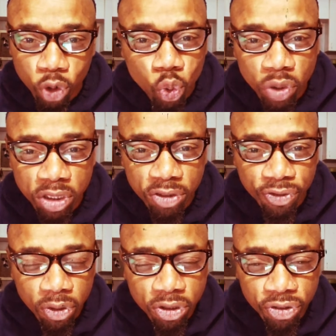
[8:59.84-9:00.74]
who was the
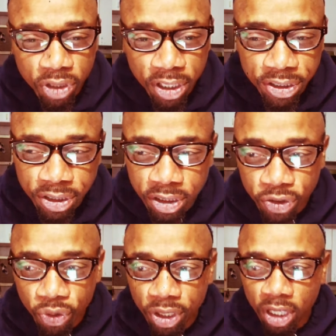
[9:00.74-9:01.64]
first creation
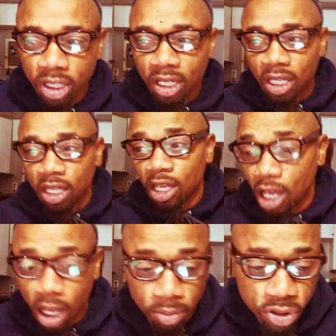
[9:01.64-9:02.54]
story. And
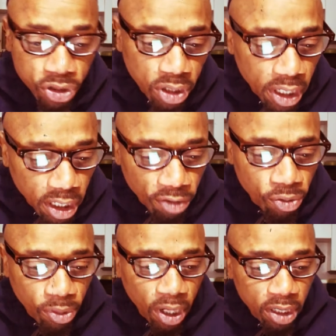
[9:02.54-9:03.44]
I'm just like
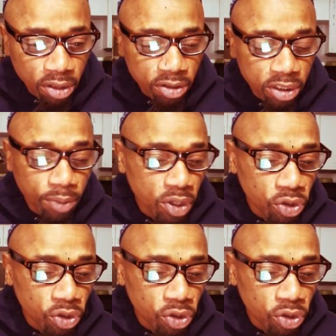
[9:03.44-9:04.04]
everybody else. I'm